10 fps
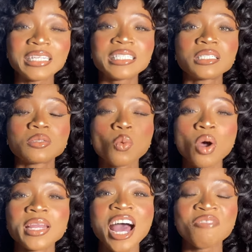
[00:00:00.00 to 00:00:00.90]
This is the
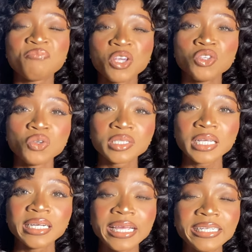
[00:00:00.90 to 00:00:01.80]
one I've been
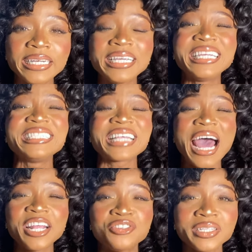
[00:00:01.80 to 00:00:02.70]
using lately. It is
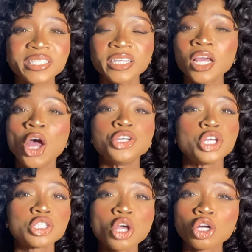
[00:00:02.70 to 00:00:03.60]
hydrating,
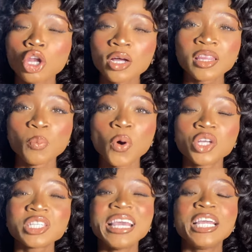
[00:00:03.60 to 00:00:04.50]
does not clog the
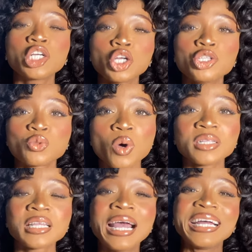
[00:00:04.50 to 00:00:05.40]
pores, includes
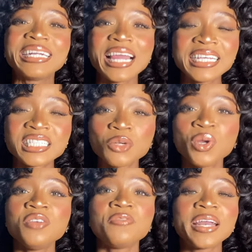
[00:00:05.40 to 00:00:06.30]
what?
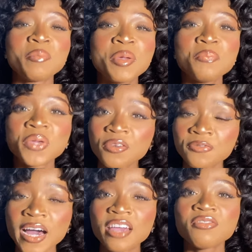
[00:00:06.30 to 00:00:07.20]
Glycerin, vitamin
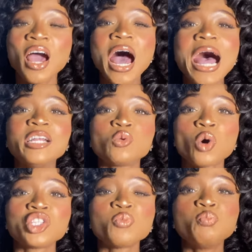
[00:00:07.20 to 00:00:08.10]
B5, and
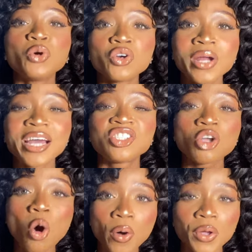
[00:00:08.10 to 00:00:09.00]
what? Borage
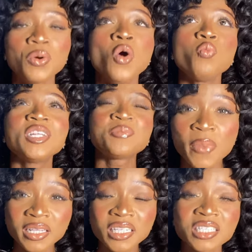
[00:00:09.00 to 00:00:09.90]
oil, which
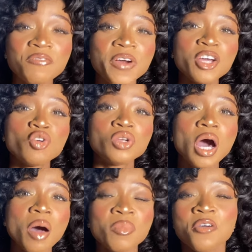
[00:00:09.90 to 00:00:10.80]
makes it a very good
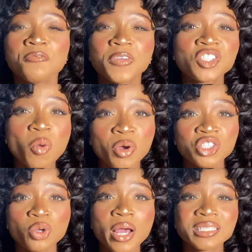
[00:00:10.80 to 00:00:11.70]
facial
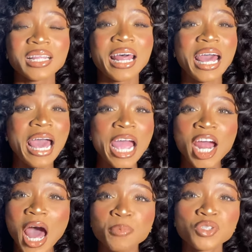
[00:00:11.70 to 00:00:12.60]
moisturizer that I
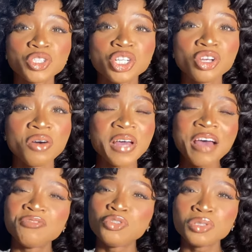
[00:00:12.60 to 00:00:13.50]
absolutely love.
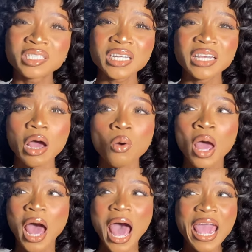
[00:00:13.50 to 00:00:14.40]
I've used it now.
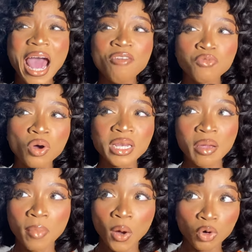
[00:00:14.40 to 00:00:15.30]
I have one
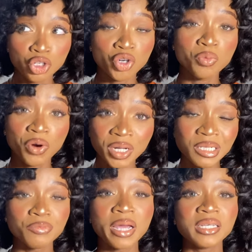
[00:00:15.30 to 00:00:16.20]
in my wardrobe
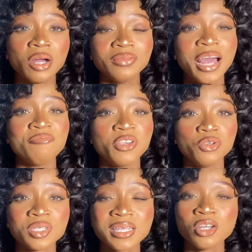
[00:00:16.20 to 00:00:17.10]
currently right now that I've been
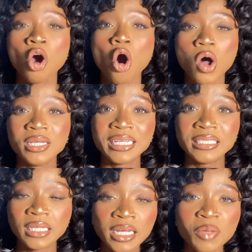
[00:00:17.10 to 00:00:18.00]
using on a
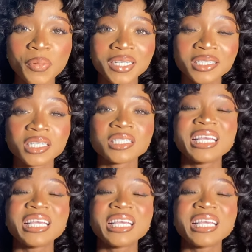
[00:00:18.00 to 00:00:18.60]
daily basis.